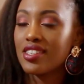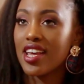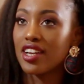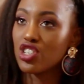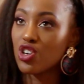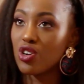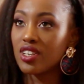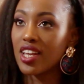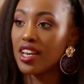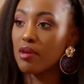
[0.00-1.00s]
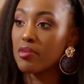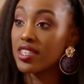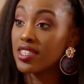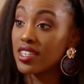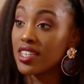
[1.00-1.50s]
theatrical
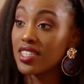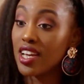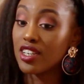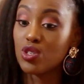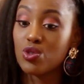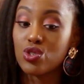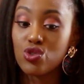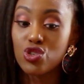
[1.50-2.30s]
elements in it, and it was to